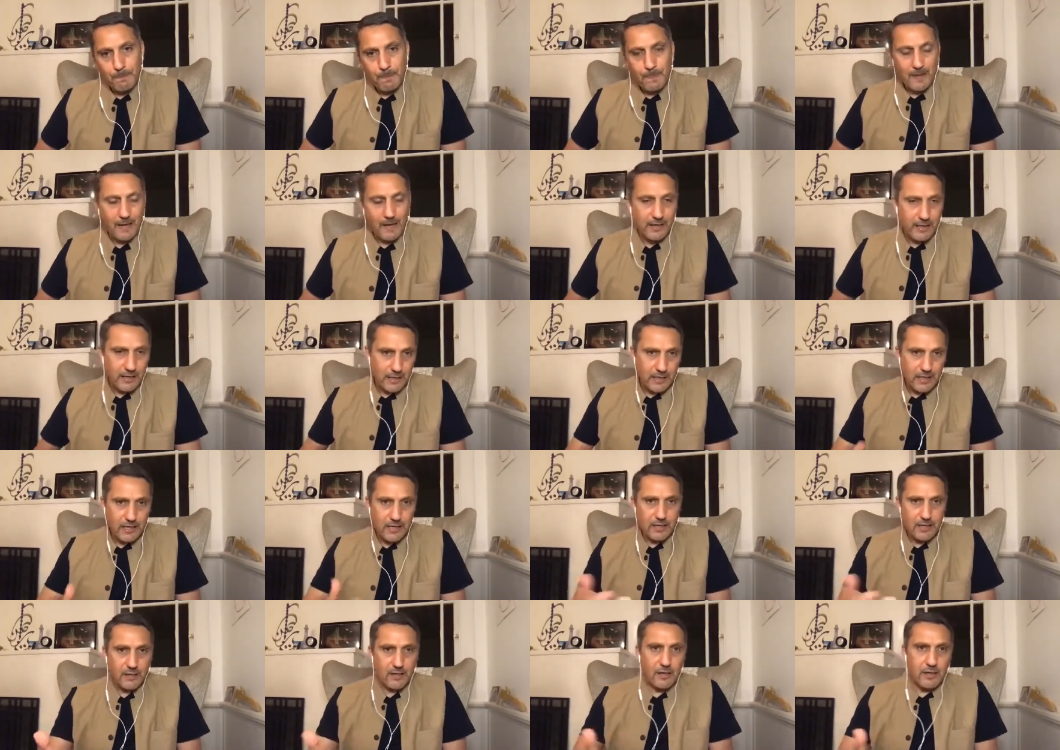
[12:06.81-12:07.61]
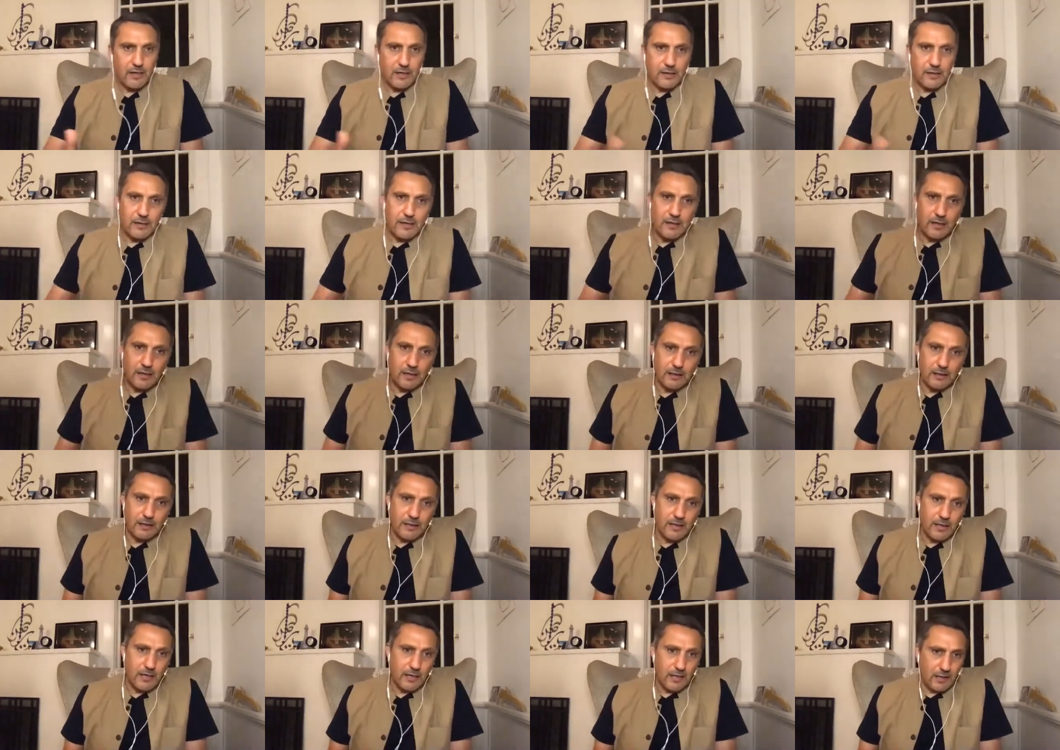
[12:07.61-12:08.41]
And in here,
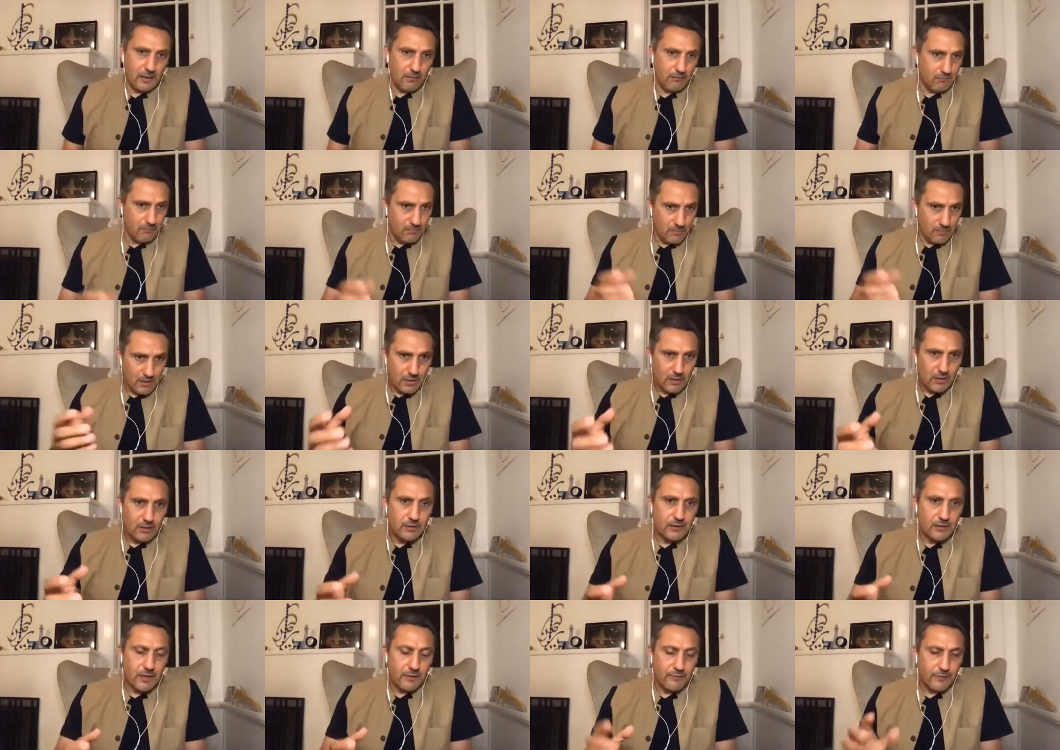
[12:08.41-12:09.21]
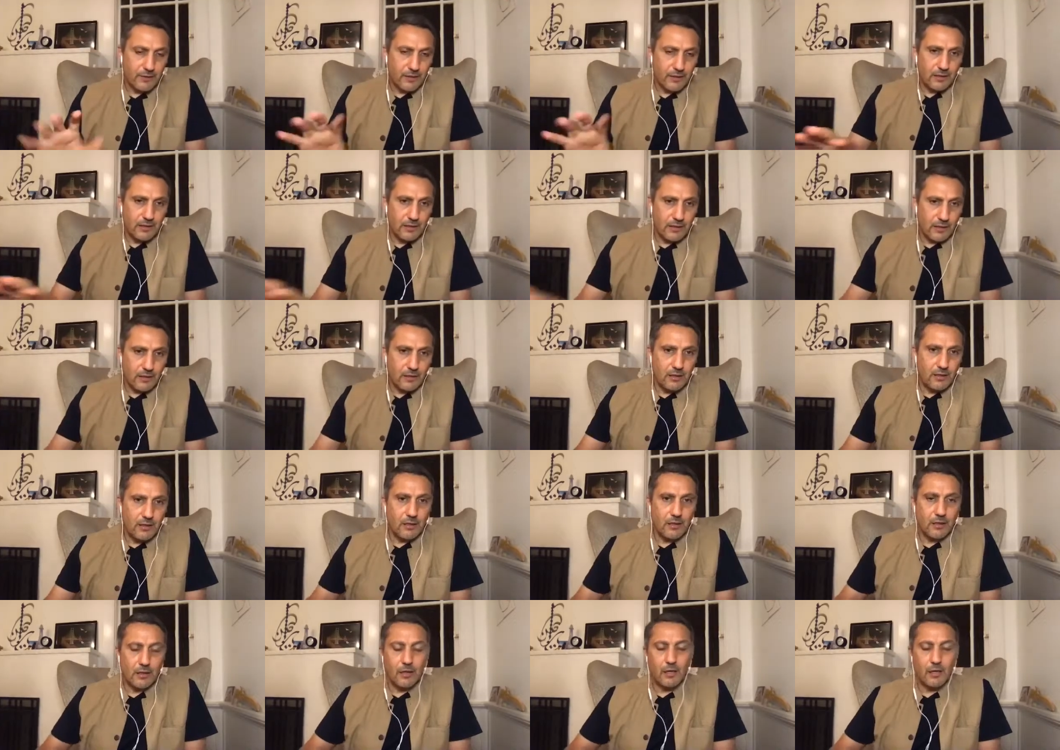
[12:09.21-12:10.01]
again, I'm definitely